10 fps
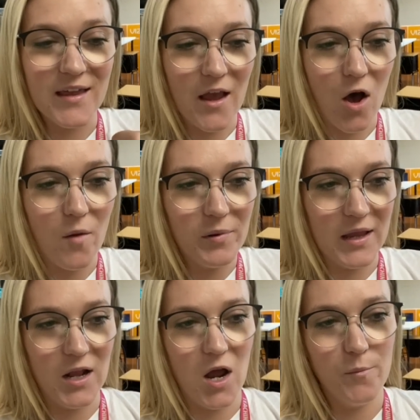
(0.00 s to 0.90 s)
They all
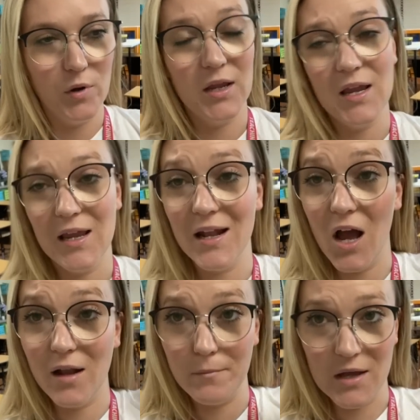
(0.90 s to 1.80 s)
plan on bringing it
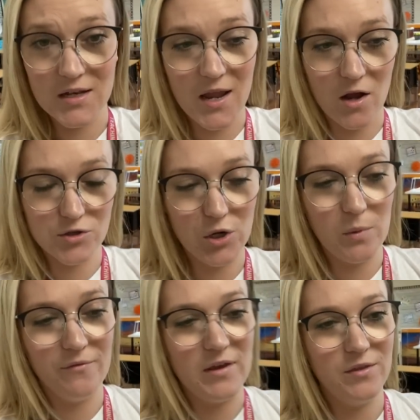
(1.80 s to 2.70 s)
on Monday,
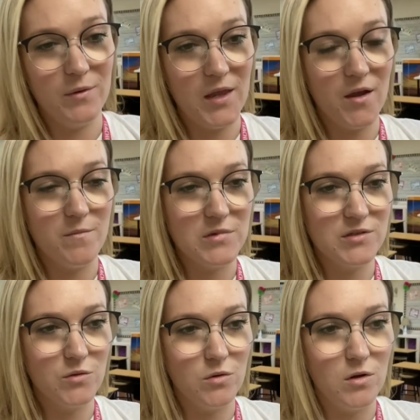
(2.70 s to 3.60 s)
October 5th when they come to
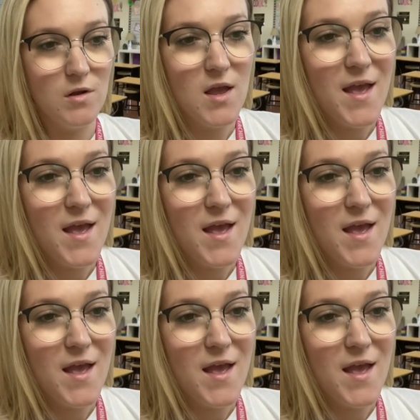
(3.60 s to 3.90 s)
school